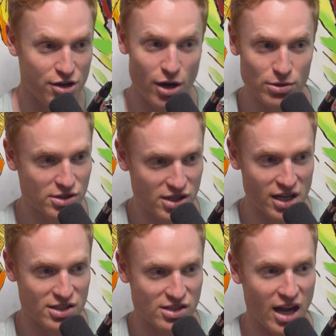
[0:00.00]
no
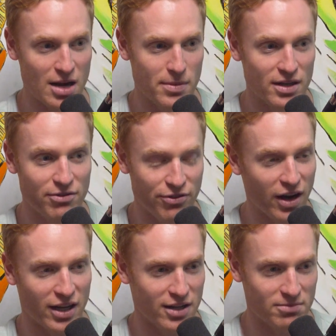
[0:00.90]
seat assignment,
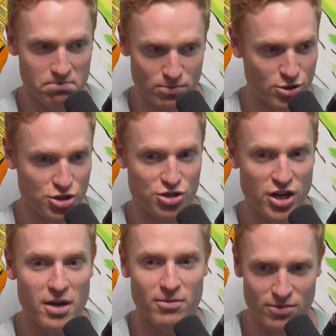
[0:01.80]
fucking can't
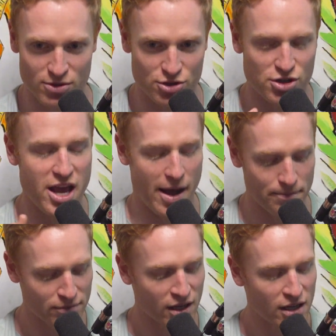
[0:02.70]
shit. Sh yeah.
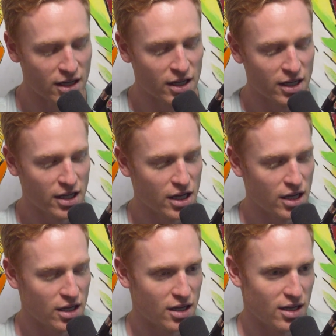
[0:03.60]

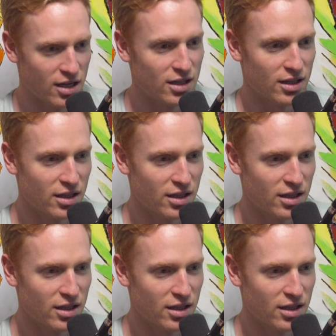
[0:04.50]
Seatbelts are extra.